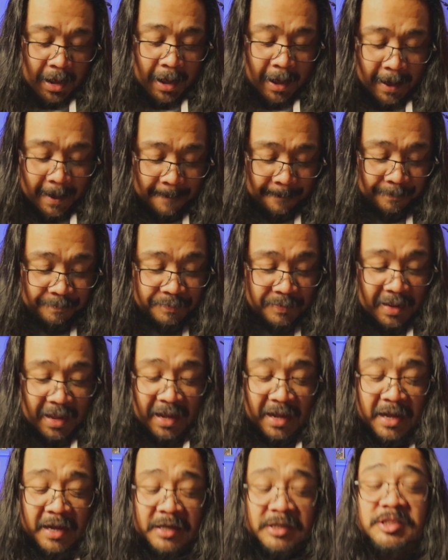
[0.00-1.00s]

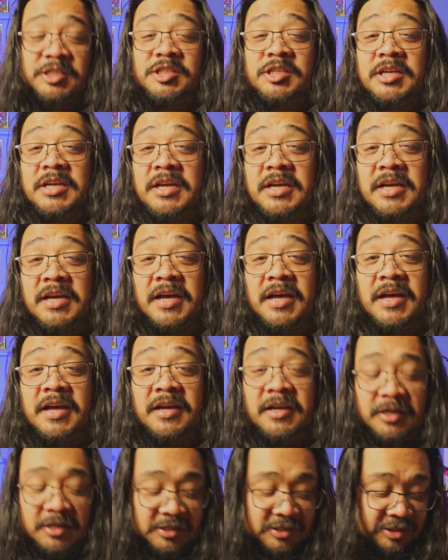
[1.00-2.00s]
and she
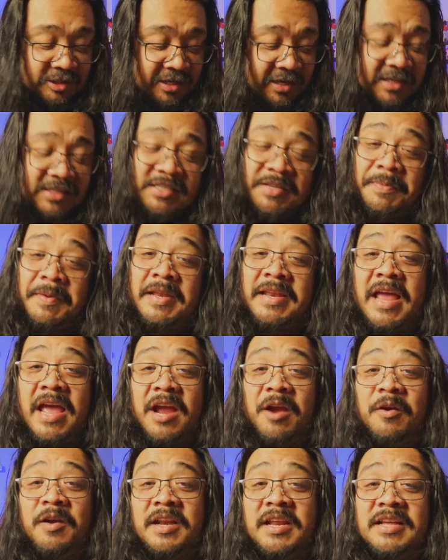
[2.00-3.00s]
ends up
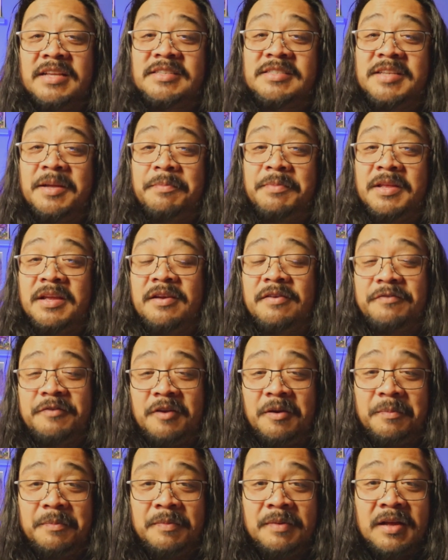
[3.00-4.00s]
inheriting something
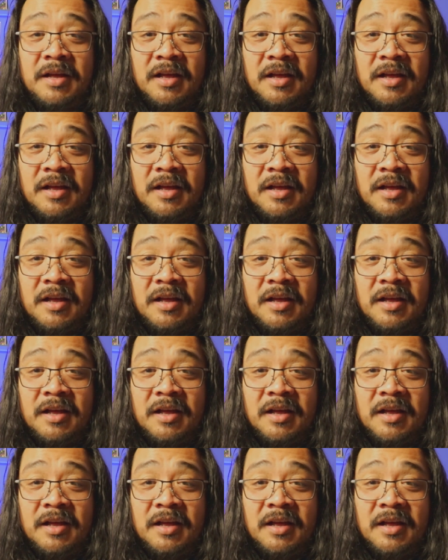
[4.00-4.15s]
from